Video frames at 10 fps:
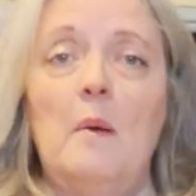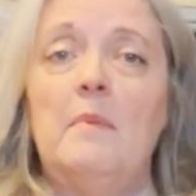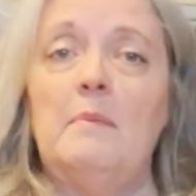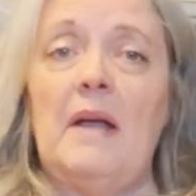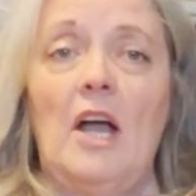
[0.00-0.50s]

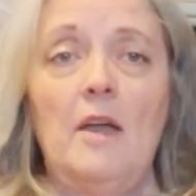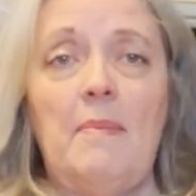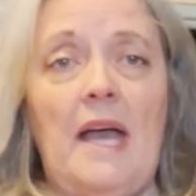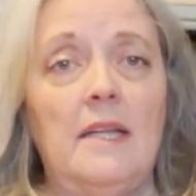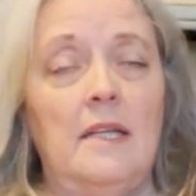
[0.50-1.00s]
But my
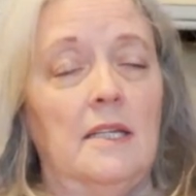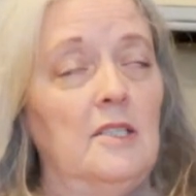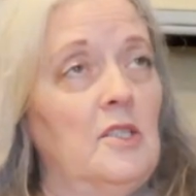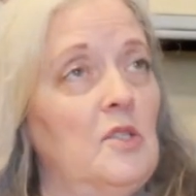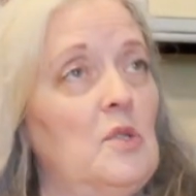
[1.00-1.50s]
iPad
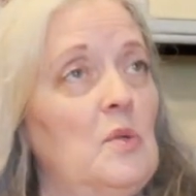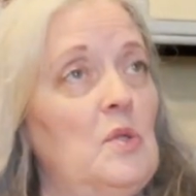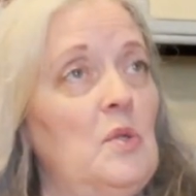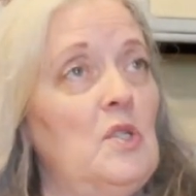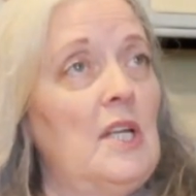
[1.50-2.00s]
is, so as
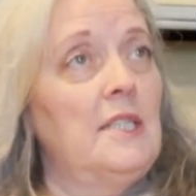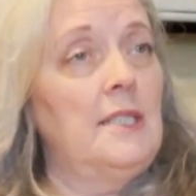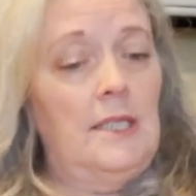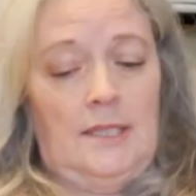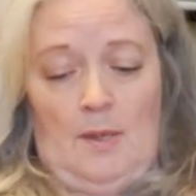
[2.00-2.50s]
soon as I
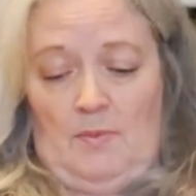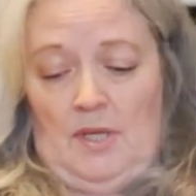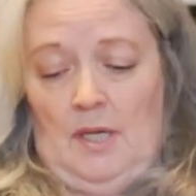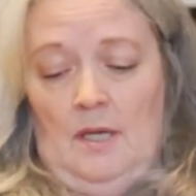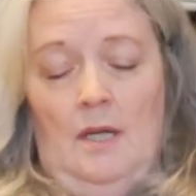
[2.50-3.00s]
see
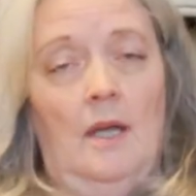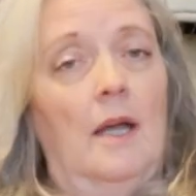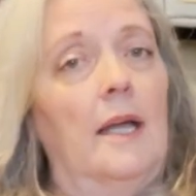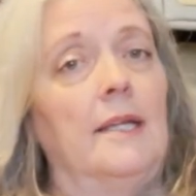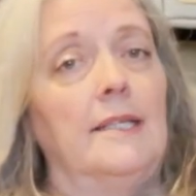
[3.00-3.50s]
something,
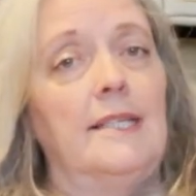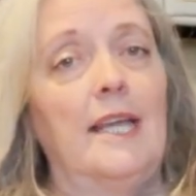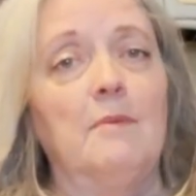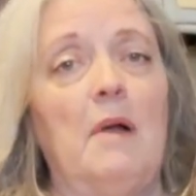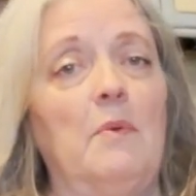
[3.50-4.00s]
I can
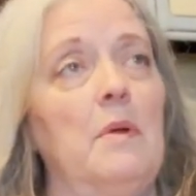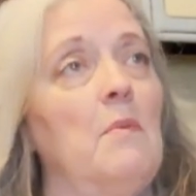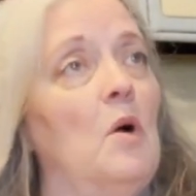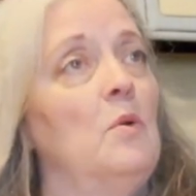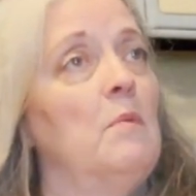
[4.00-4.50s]
take my
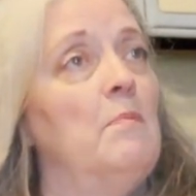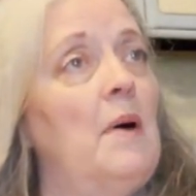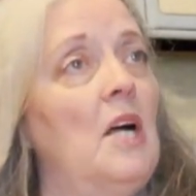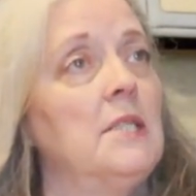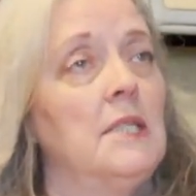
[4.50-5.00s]
remote,
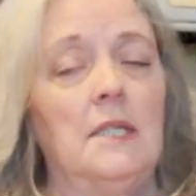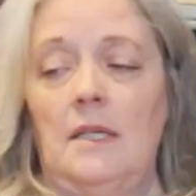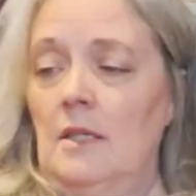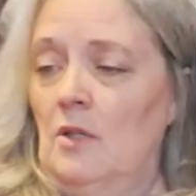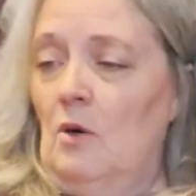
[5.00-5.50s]
pause it,
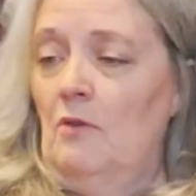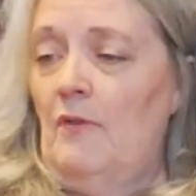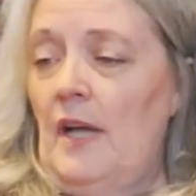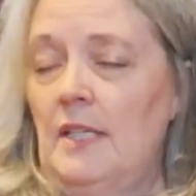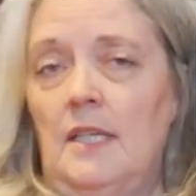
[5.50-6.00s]
go
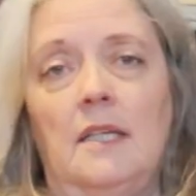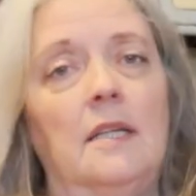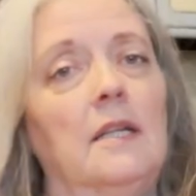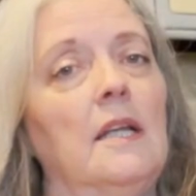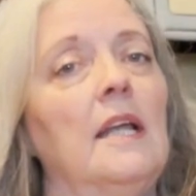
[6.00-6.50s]
find it,
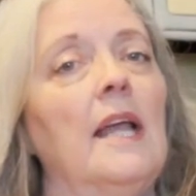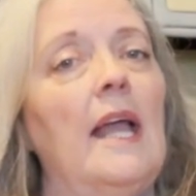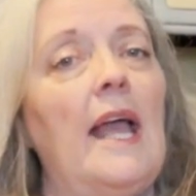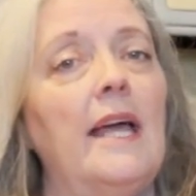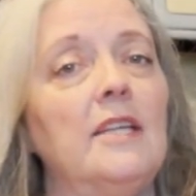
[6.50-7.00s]

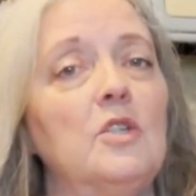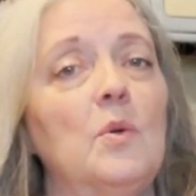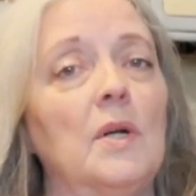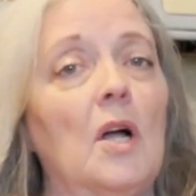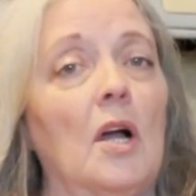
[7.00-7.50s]
add it
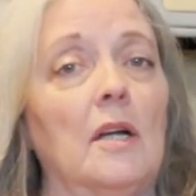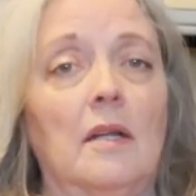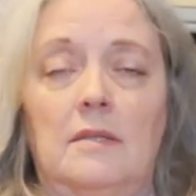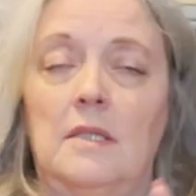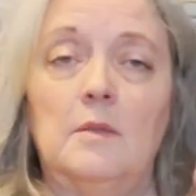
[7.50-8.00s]
to a cart.
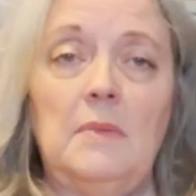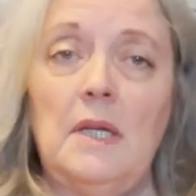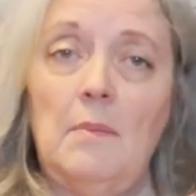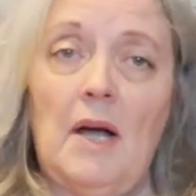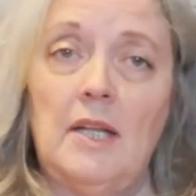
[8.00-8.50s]
Doesn't
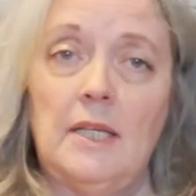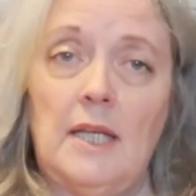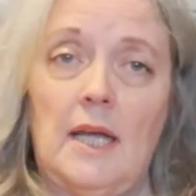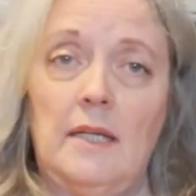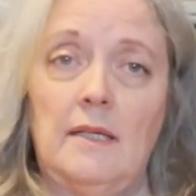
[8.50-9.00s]
mean I bought it
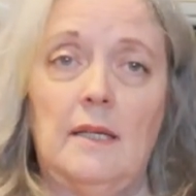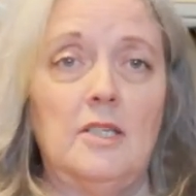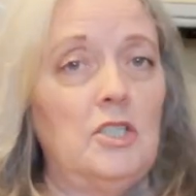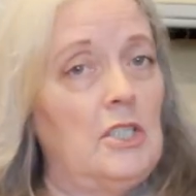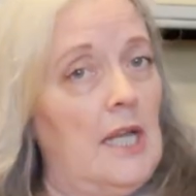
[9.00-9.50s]
yet,
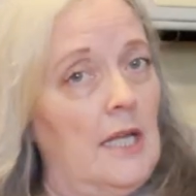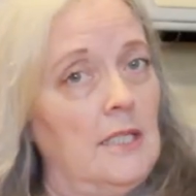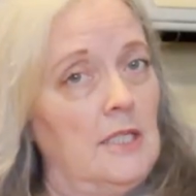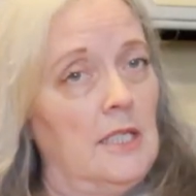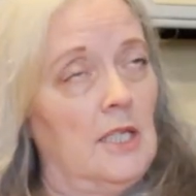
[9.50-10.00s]
I just add
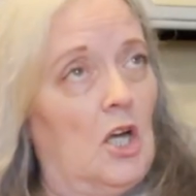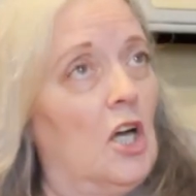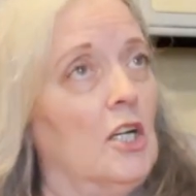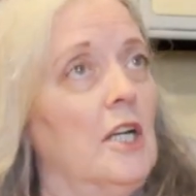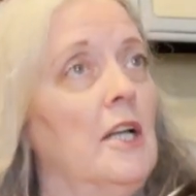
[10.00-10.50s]
it to the
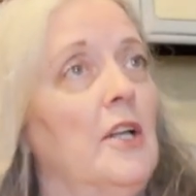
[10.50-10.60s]
cart.